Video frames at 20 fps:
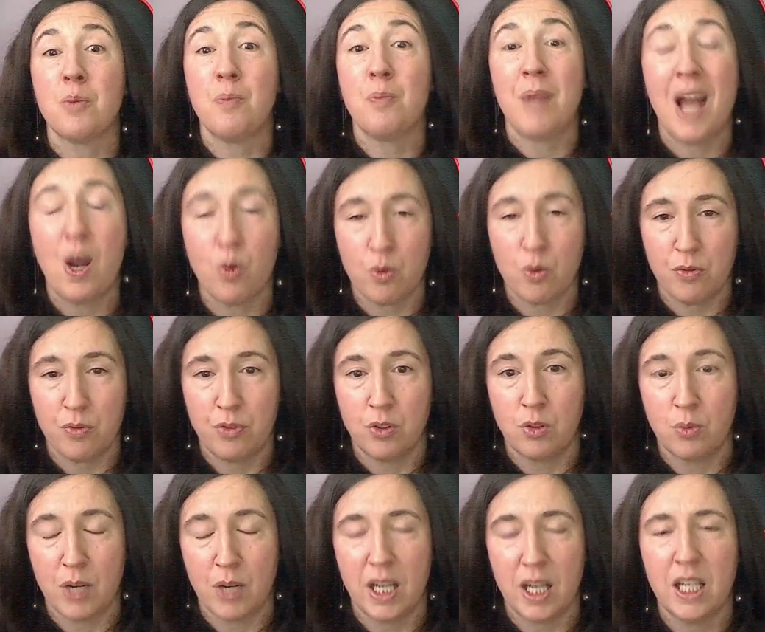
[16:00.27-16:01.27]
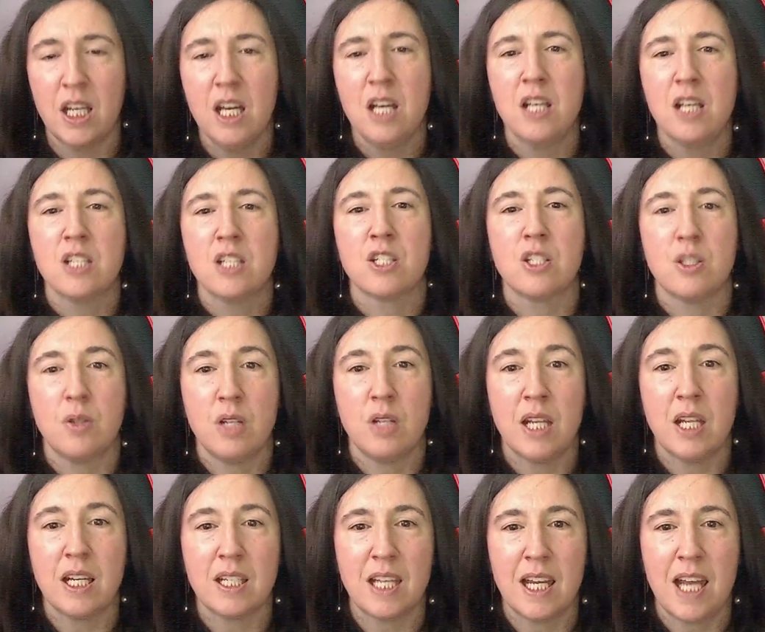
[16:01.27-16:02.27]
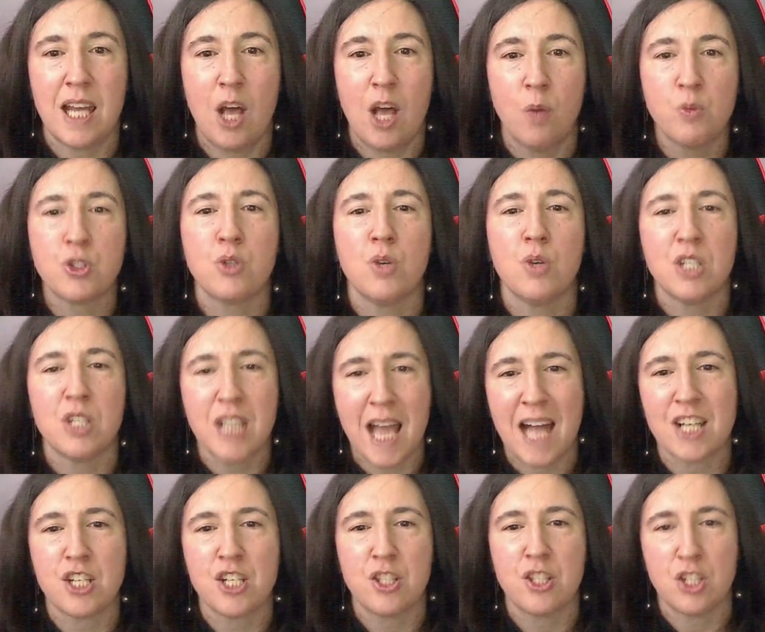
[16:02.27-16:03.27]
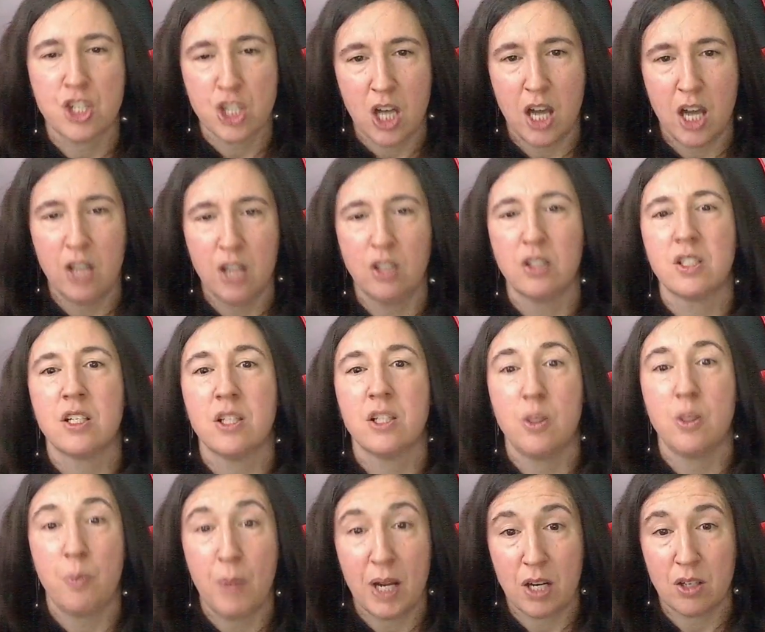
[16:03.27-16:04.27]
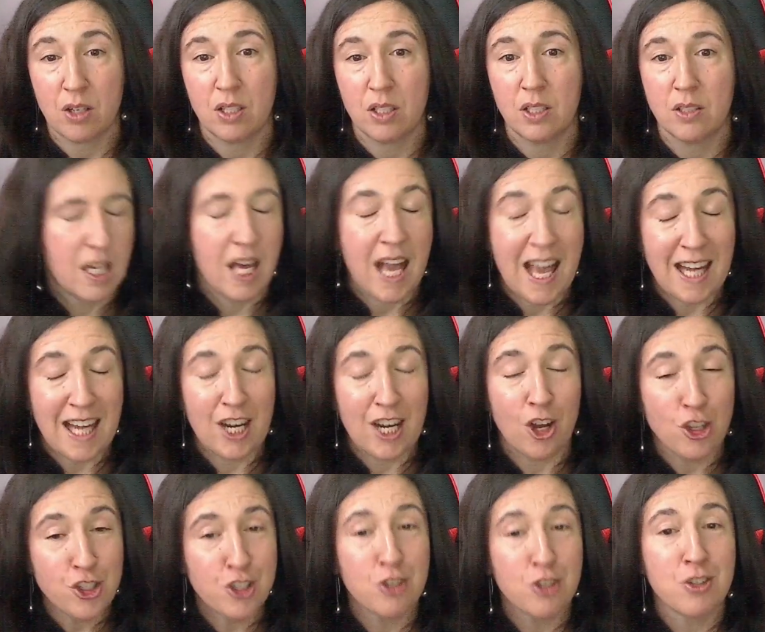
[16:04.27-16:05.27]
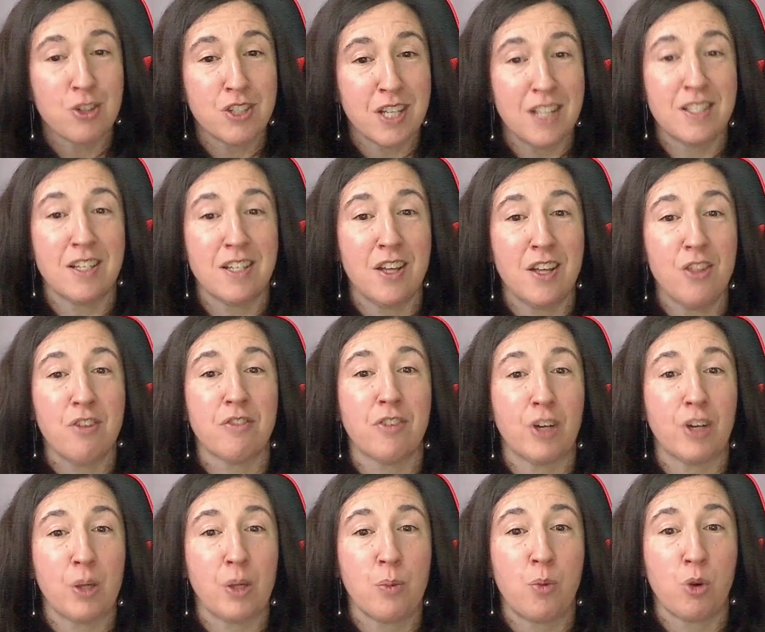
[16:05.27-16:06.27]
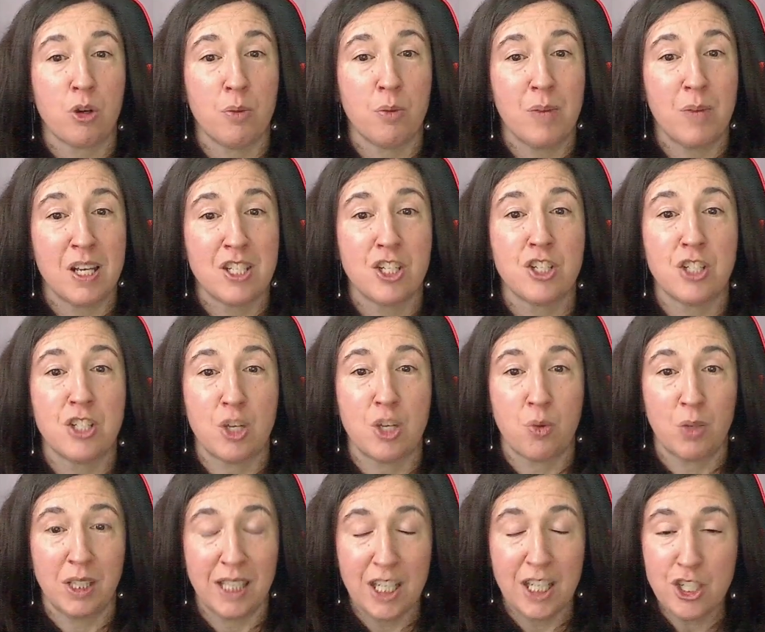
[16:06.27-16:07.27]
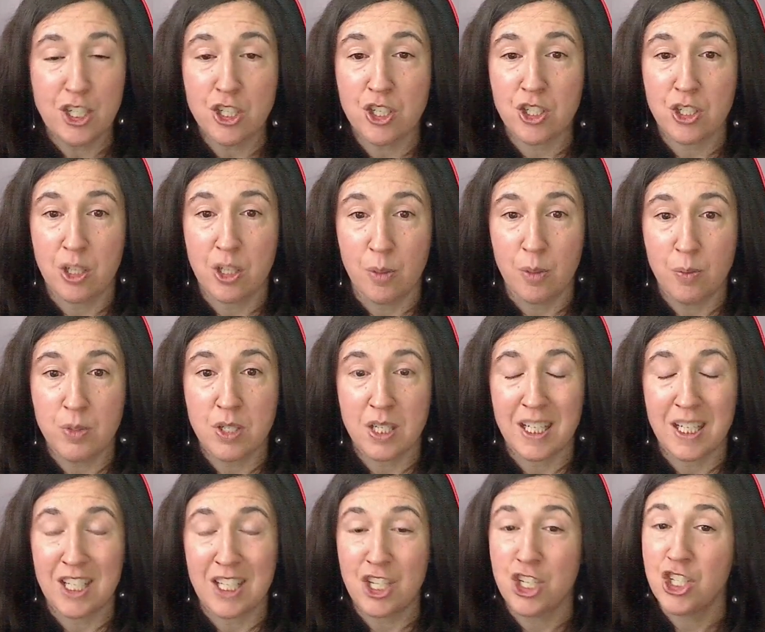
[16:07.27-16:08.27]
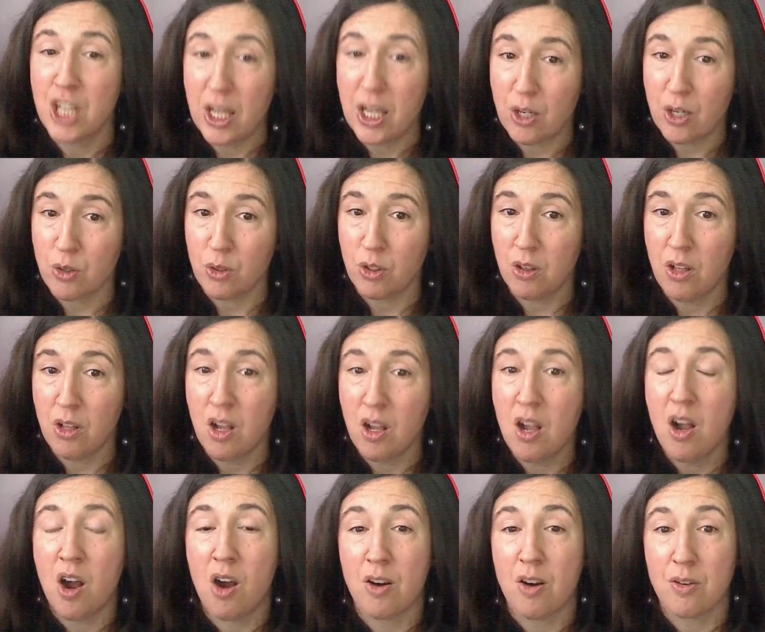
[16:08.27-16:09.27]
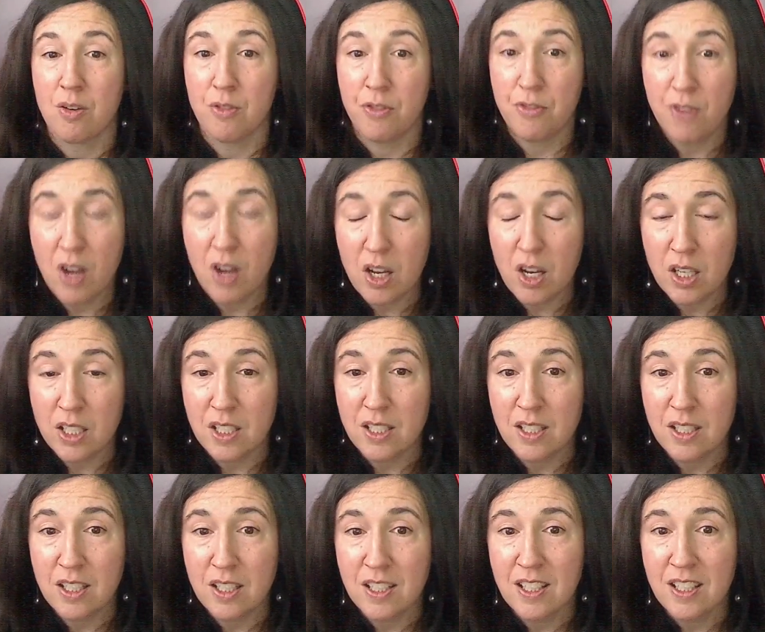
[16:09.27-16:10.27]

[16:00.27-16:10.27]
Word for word: powerful, right? So it helps to attach the child to the parent. And it also sends another very important message that relationships in general are fun,